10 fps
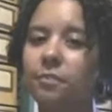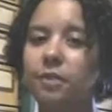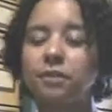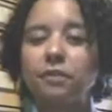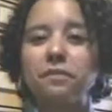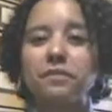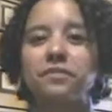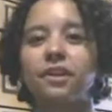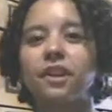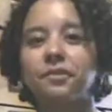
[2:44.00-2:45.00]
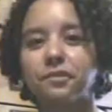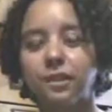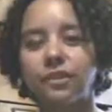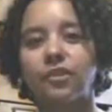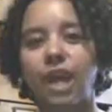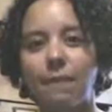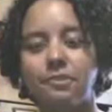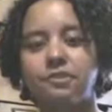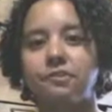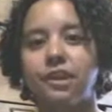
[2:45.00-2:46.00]
But the rovers can also look at the
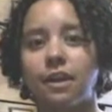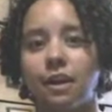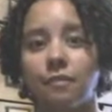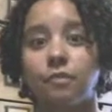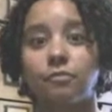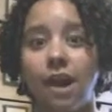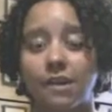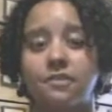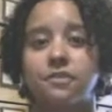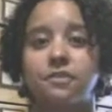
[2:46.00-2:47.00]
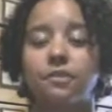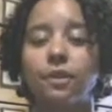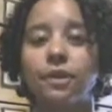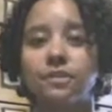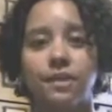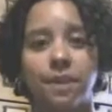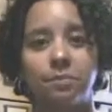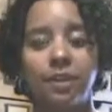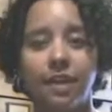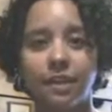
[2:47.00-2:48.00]
chemistry of the rocks and the soils on
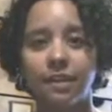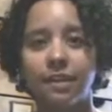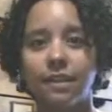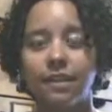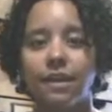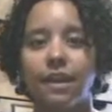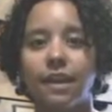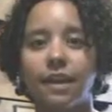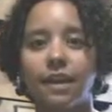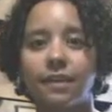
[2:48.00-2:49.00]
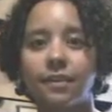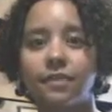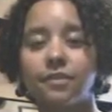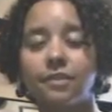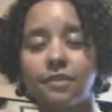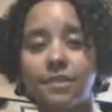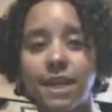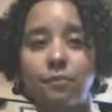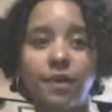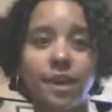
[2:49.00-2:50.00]
a planet. And the
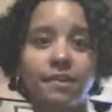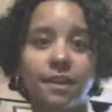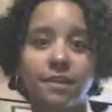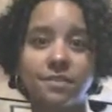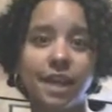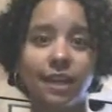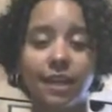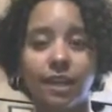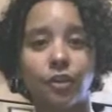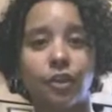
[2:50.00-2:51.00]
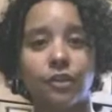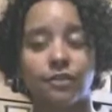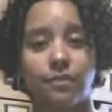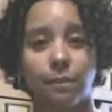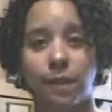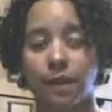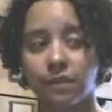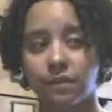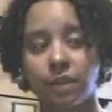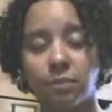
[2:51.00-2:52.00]
same way that a satellite can look at something
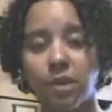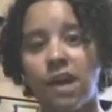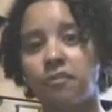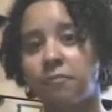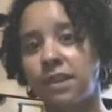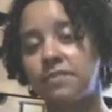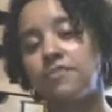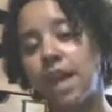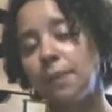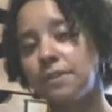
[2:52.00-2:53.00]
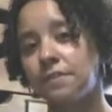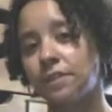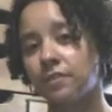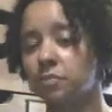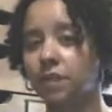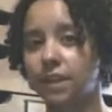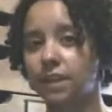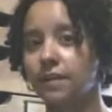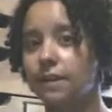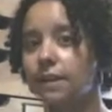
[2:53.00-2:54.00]
that's a little bit out of place in the atmosphere of a
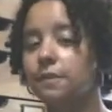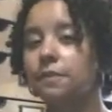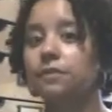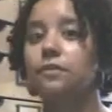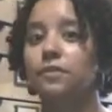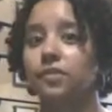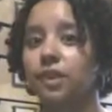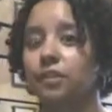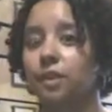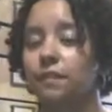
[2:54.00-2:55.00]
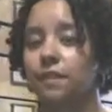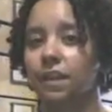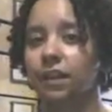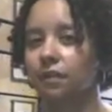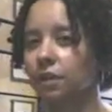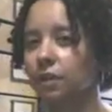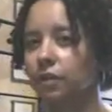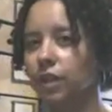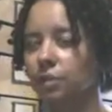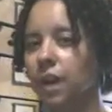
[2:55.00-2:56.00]
planet, the rovers can look for things that are a
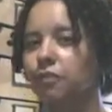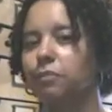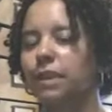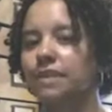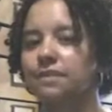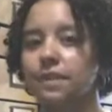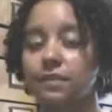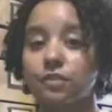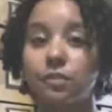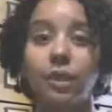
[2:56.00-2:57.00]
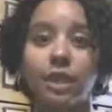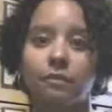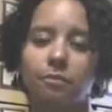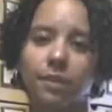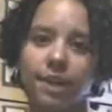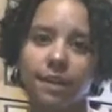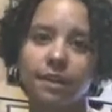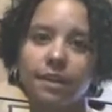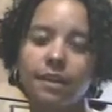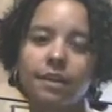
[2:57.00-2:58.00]
little bit out of place in the soil of a planet.
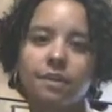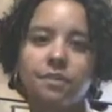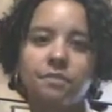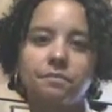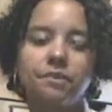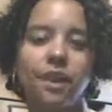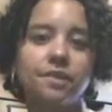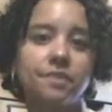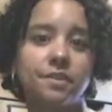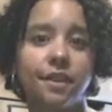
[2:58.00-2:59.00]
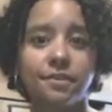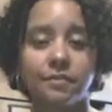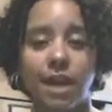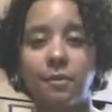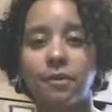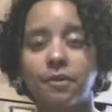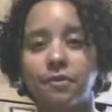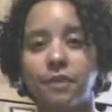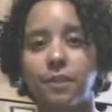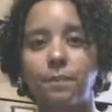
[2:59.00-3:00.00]
There's tons and tons of
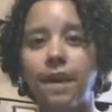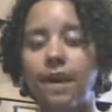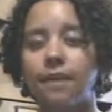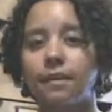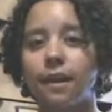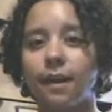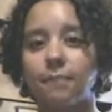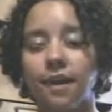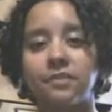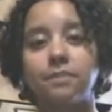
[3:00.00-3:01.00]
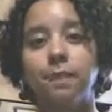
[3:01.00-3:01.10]
chemicals that are made as the